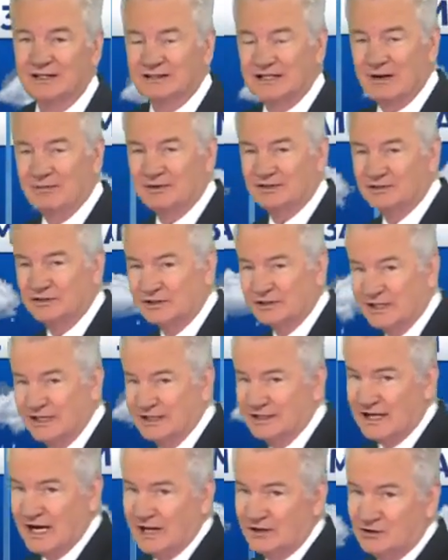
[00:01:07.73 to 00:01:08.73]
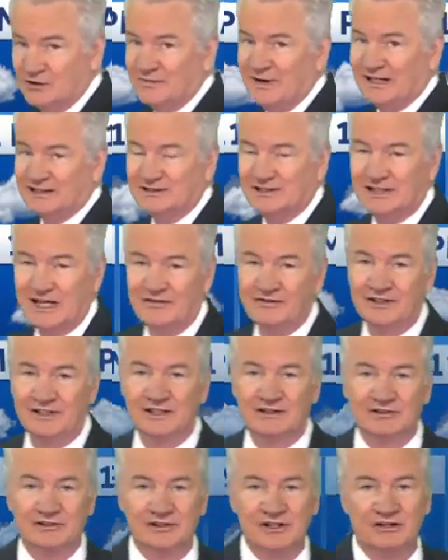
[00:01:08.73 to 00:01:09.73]
Temperatures getting down to about
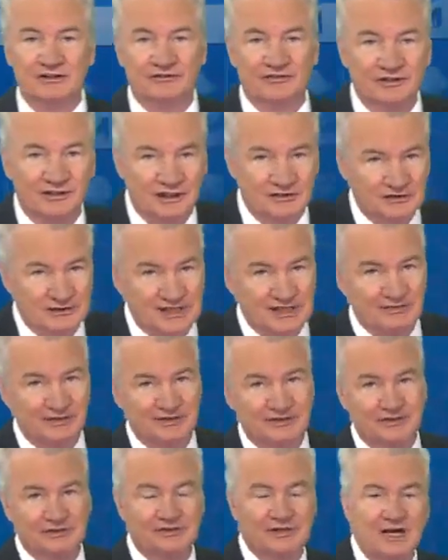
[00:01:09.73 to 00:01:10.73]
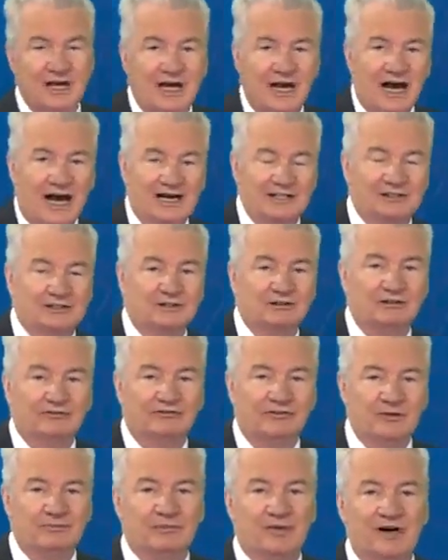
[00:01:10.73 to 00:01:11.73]
70 or so for low temperatures. High school
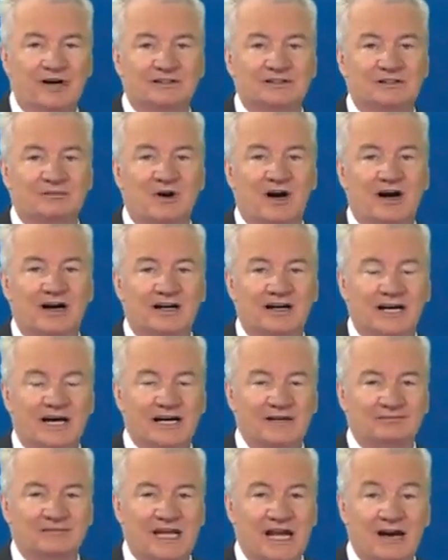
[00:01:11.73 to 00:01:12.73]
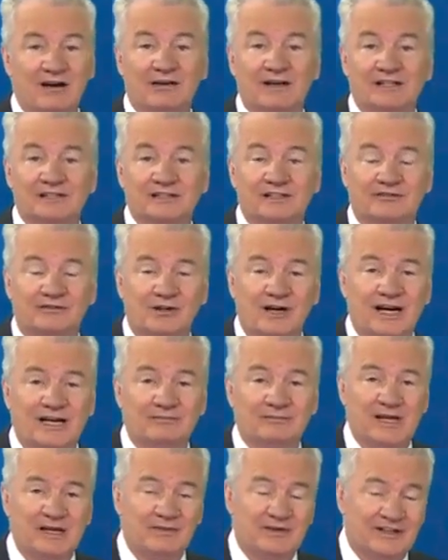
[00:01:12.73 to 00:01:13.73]
football tomorrow night. Areas of
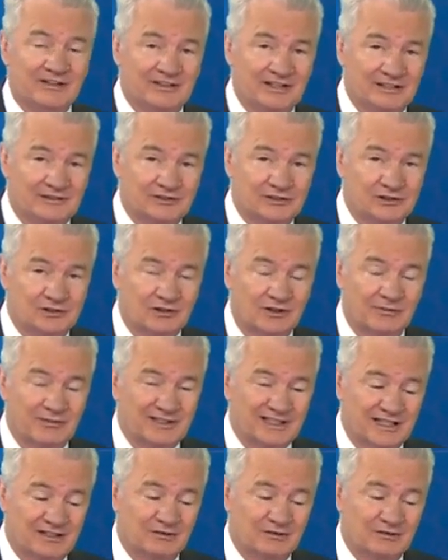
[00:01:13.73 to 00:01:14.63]
rain, maybe a thunderstorm. In